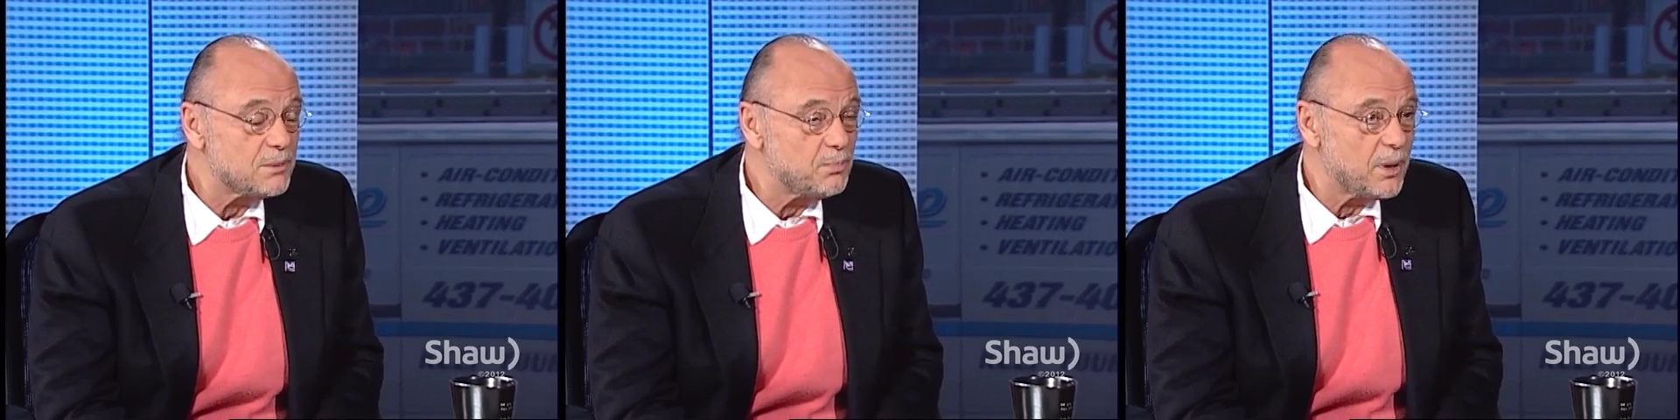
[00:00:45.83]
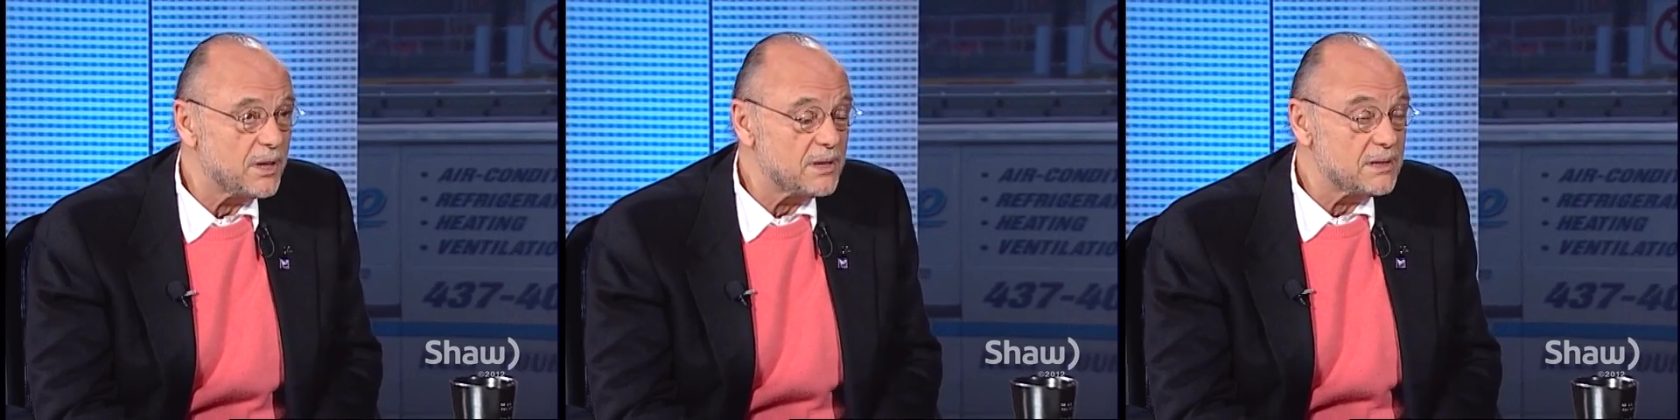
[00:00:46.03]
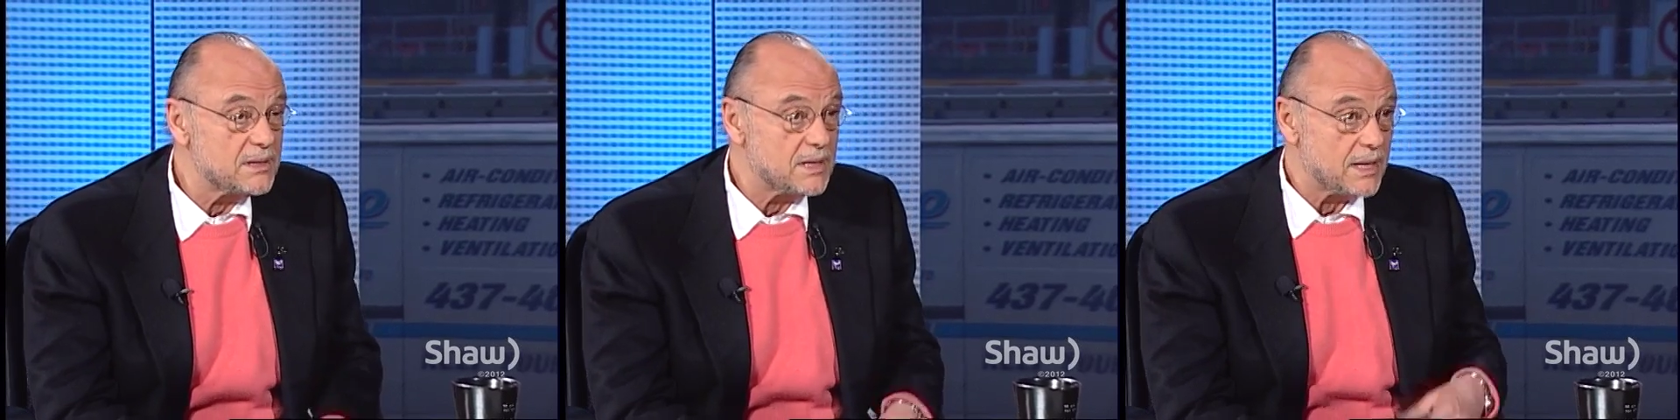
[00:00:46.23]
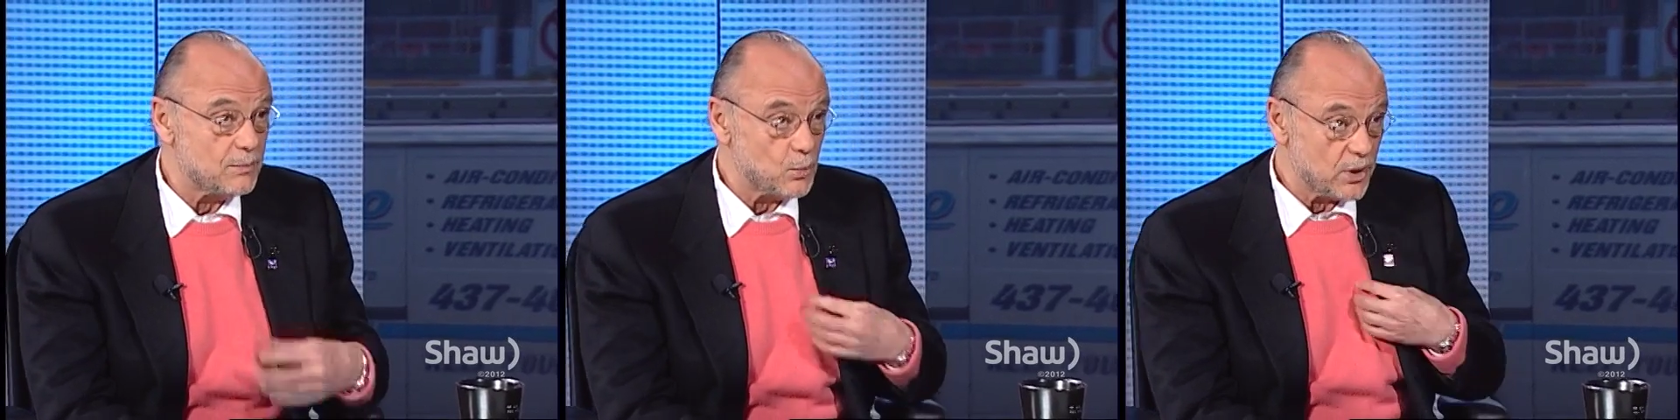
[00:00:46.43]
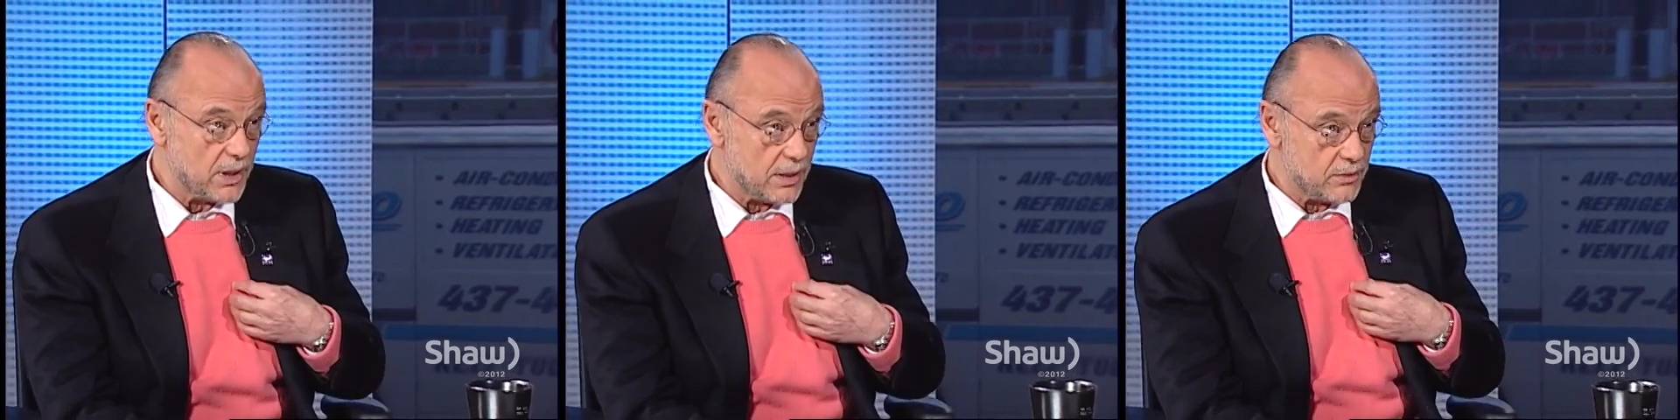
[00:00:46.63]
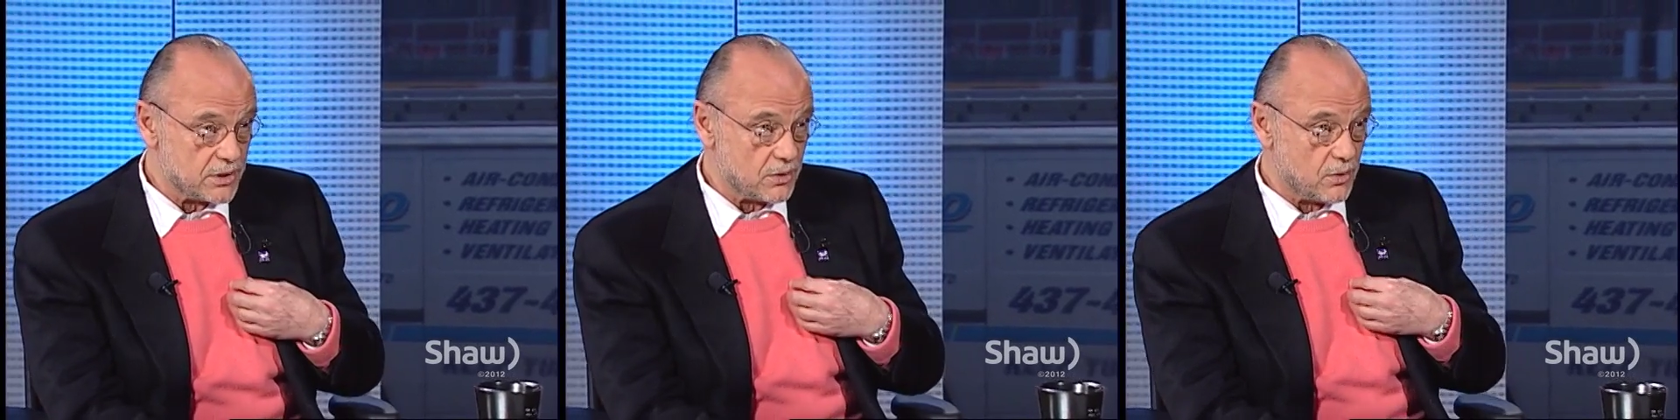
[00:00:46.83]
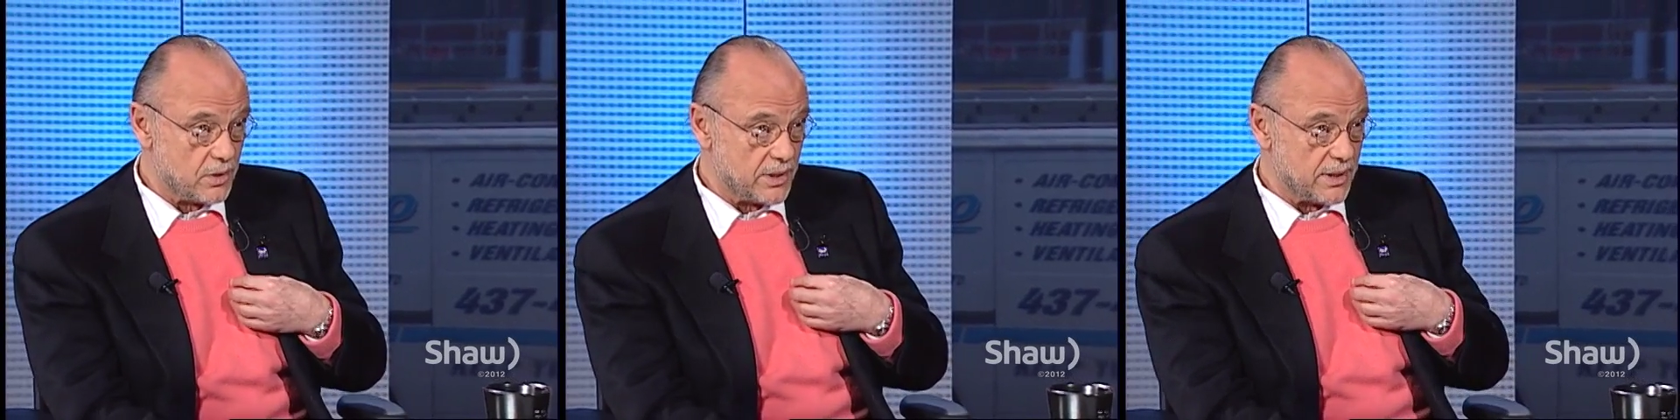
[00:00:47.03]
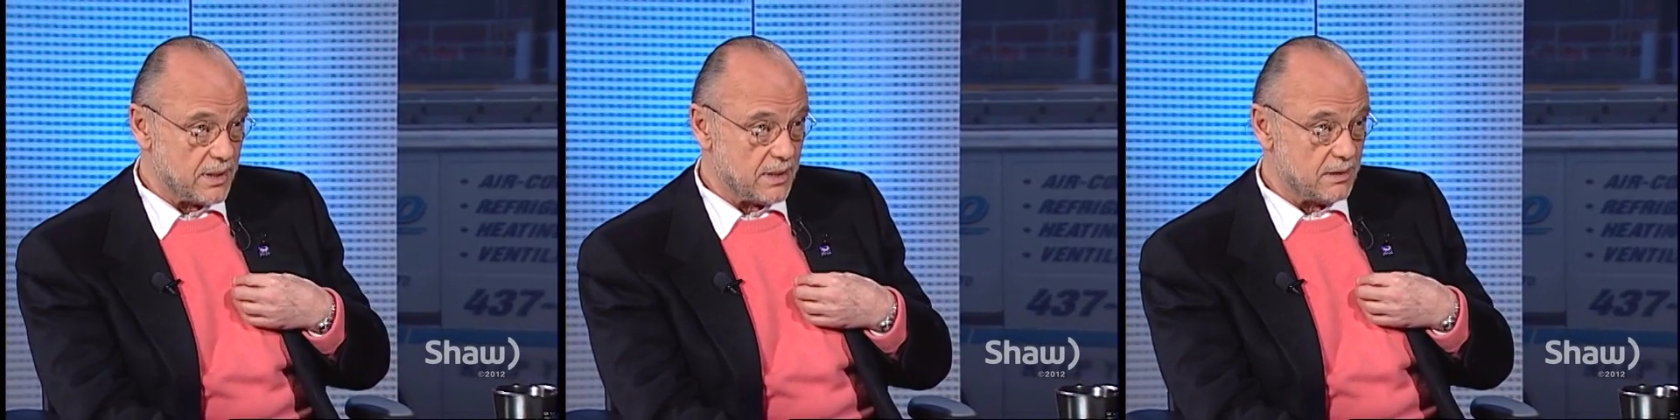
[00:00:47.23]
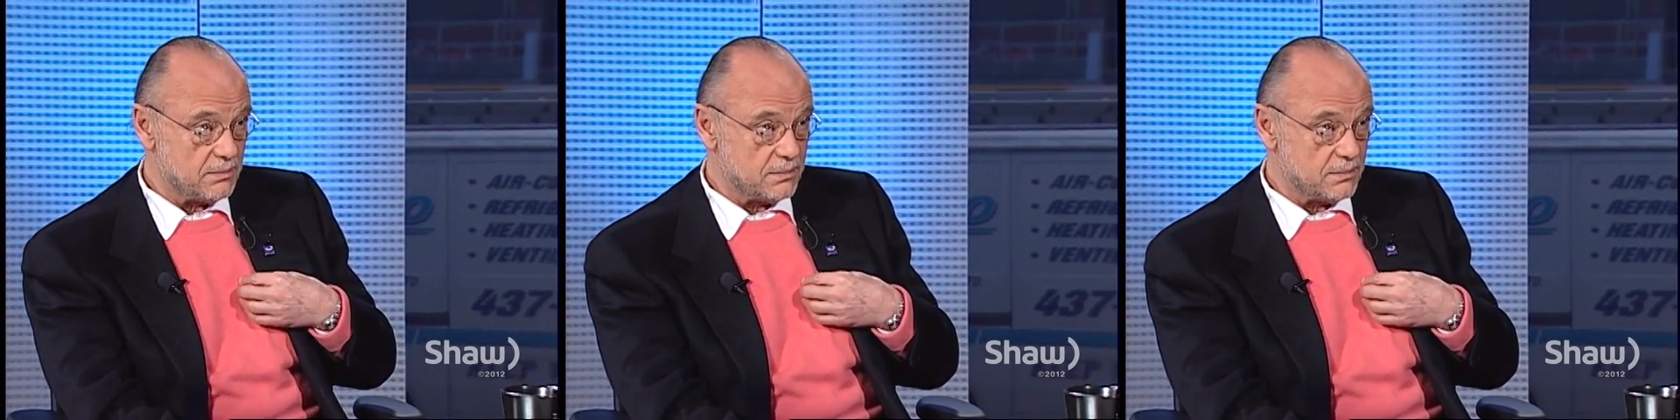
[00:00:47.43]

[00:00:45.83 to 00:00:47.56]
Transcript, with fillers: upon a time, when I was growing up,